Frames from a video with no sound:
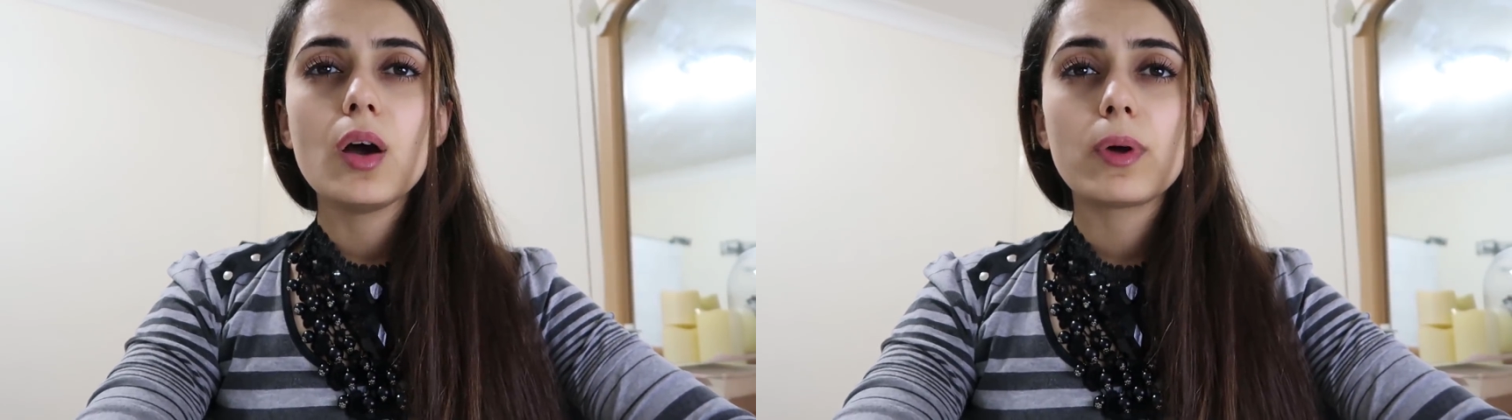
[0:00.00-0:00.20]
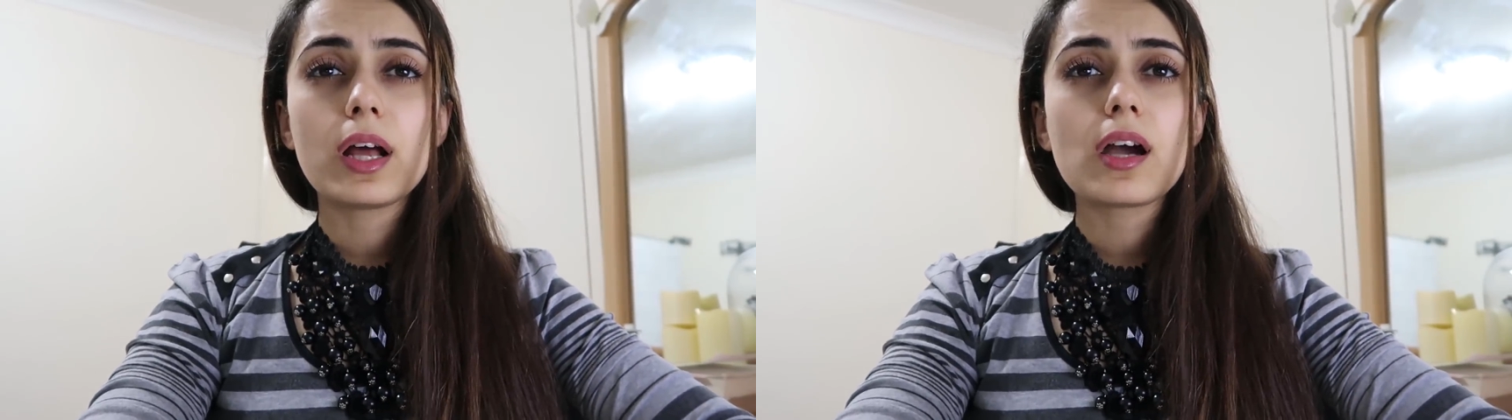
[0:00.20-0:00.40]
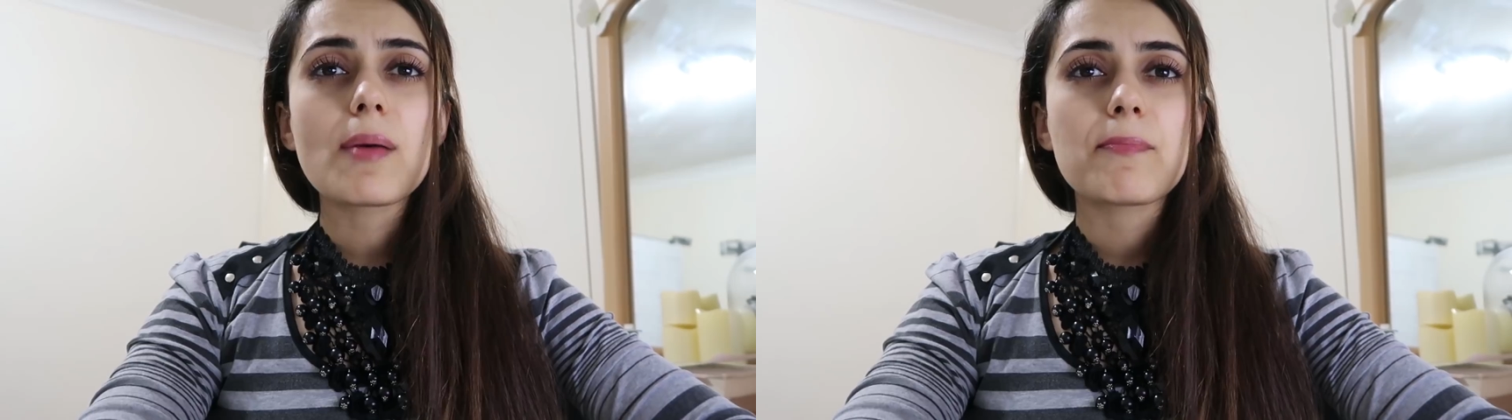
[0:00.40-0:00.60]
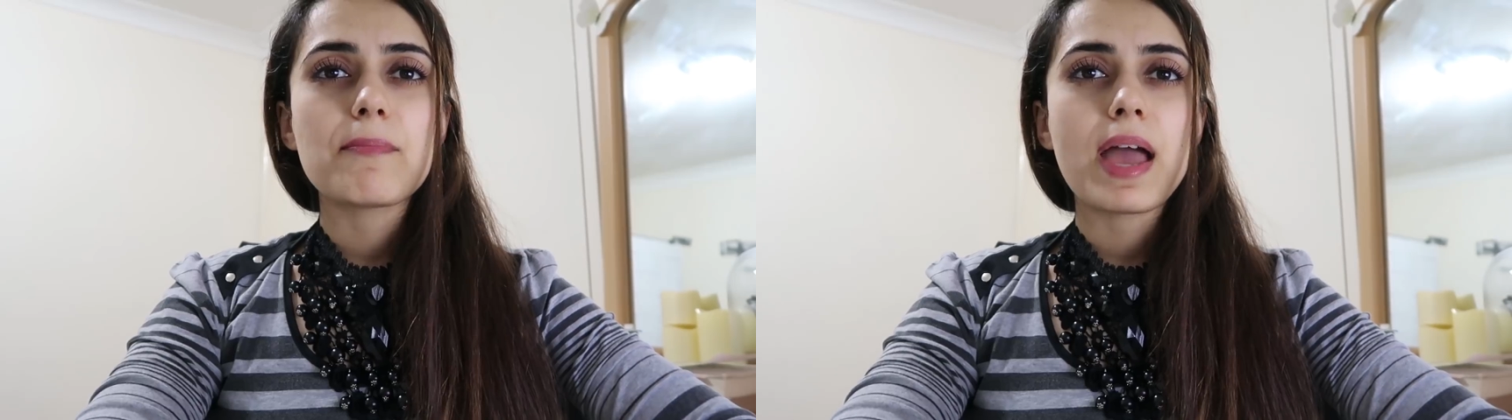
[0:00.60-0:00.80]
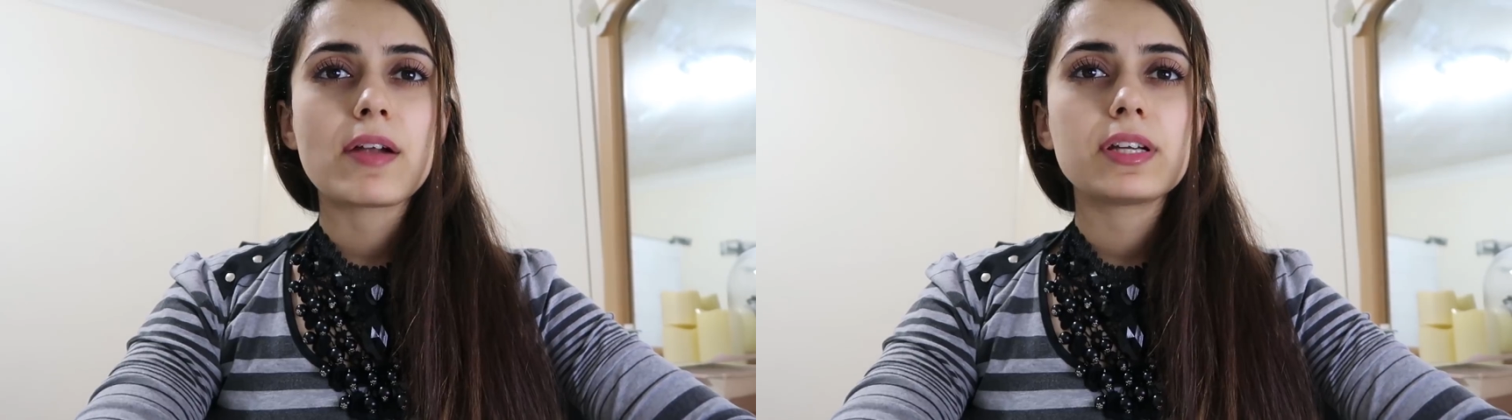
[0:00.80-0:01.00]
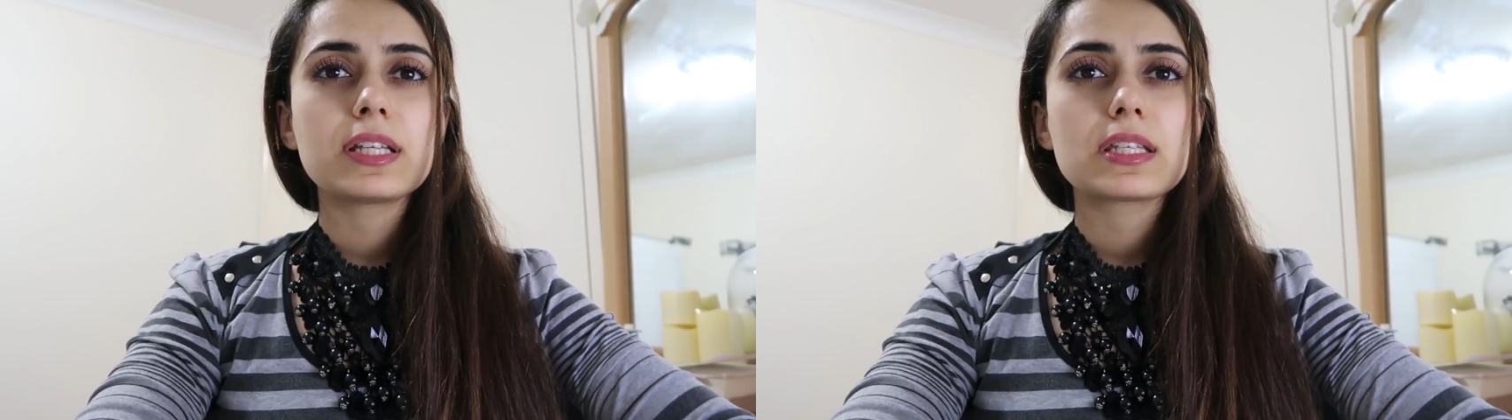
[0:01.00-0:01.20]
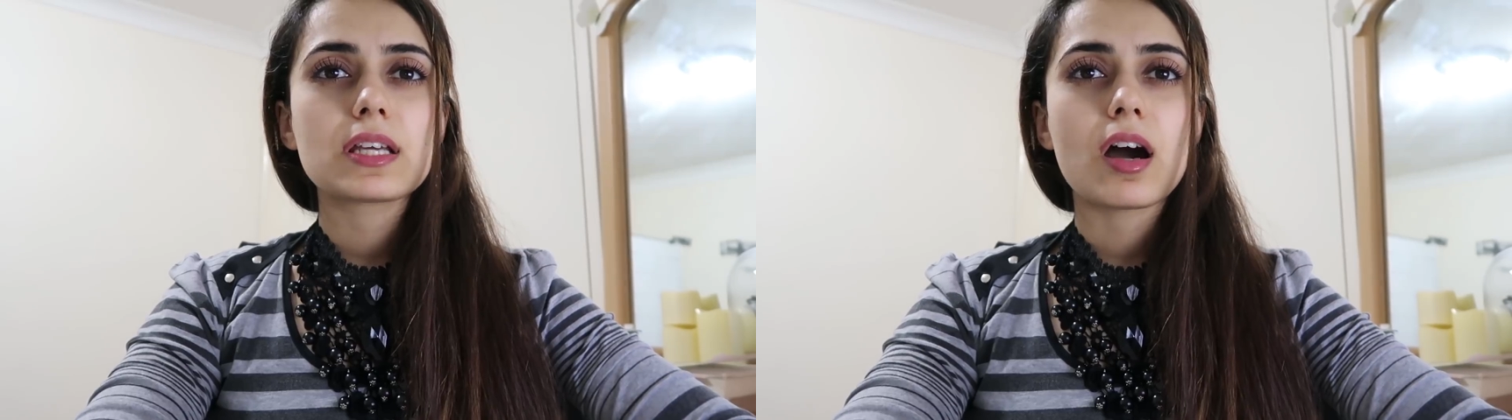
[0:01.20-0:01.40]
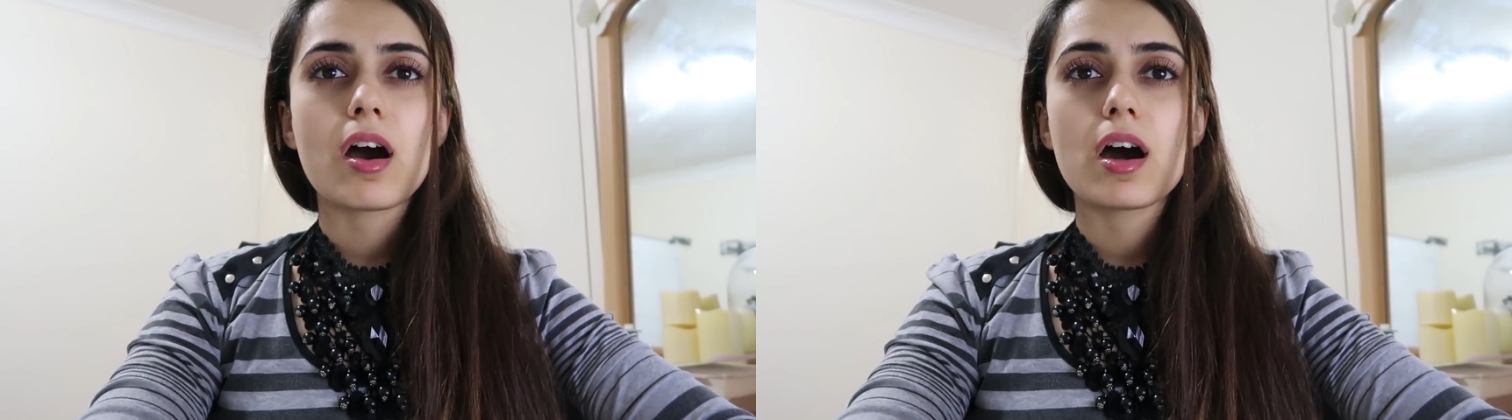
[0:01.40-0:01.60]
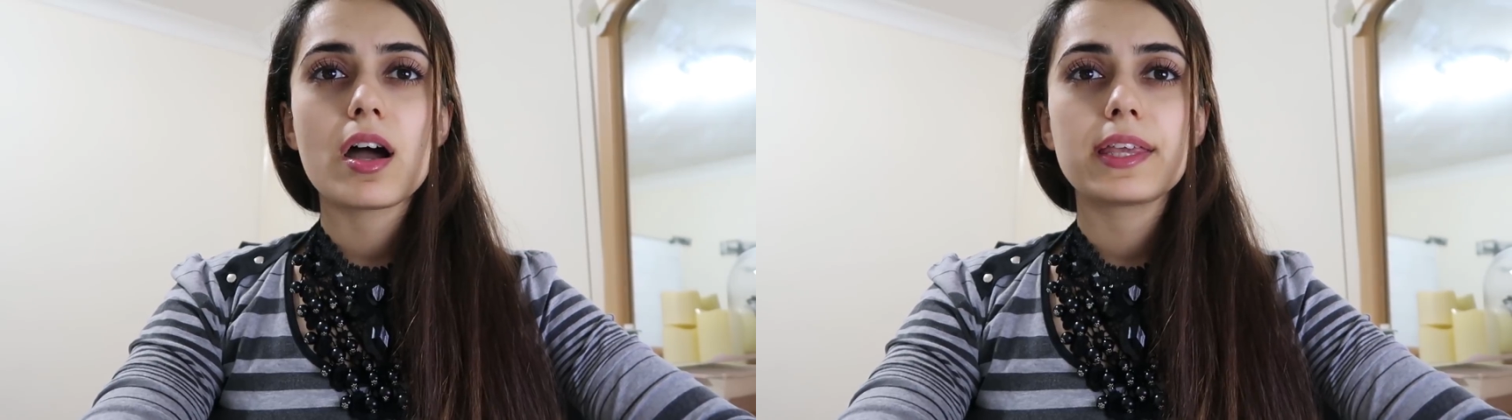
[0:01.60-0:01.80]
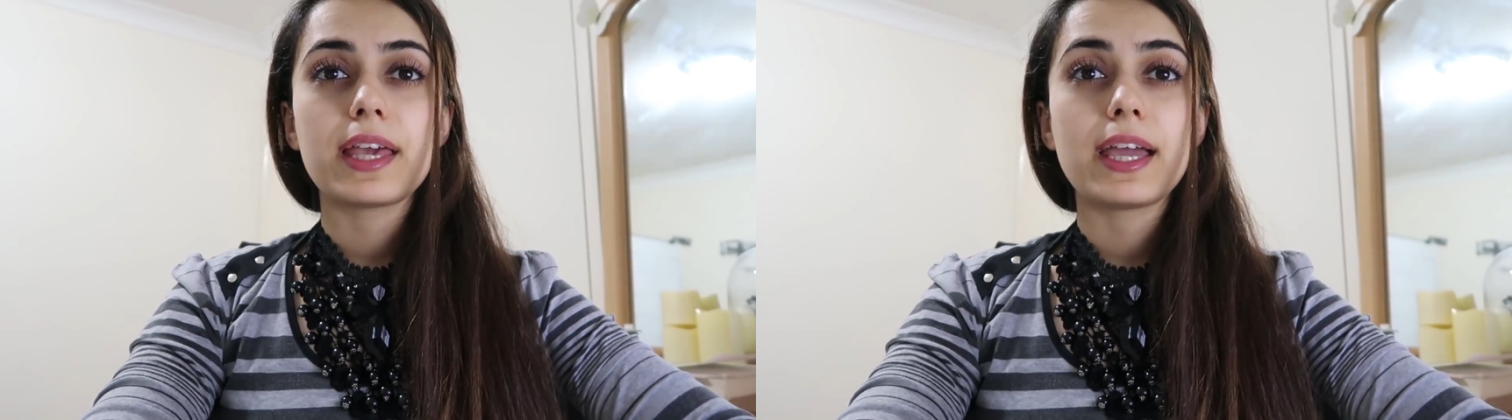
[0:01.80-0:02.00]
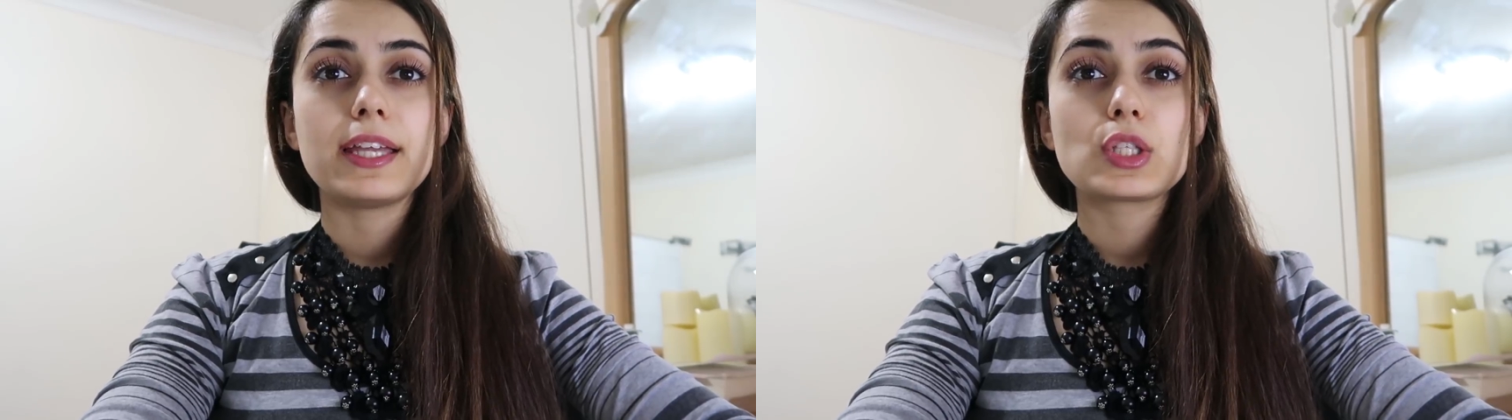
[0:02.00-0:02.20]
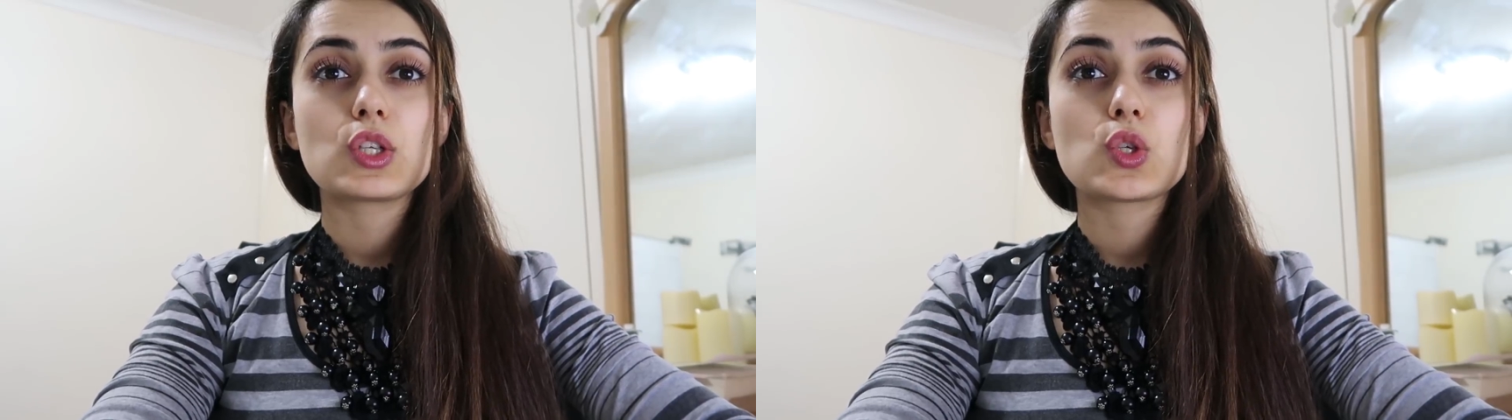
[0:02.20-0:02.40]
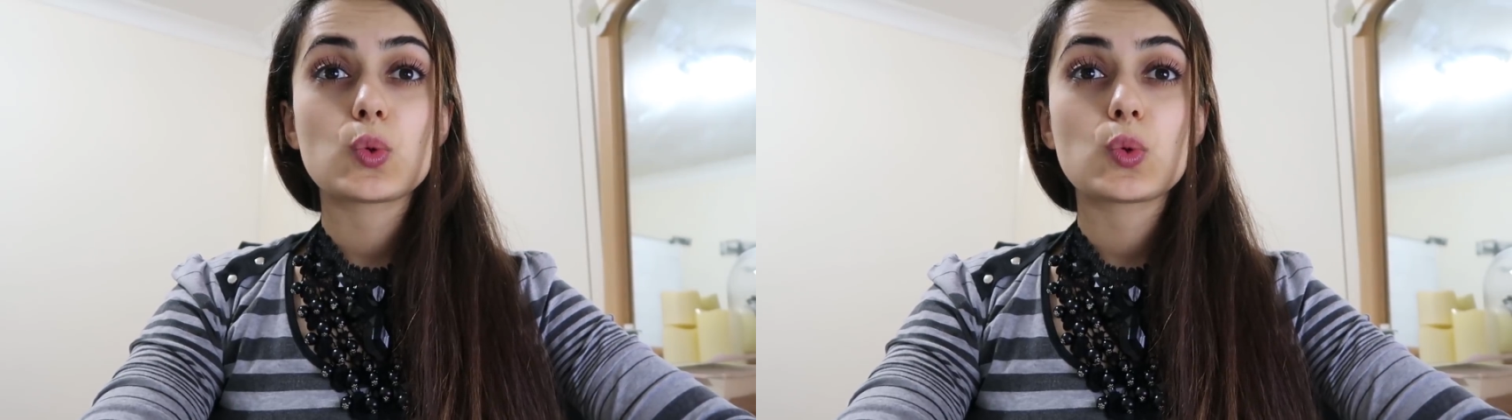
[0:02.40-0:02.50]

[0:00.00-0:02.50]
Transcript: When I got married, I gained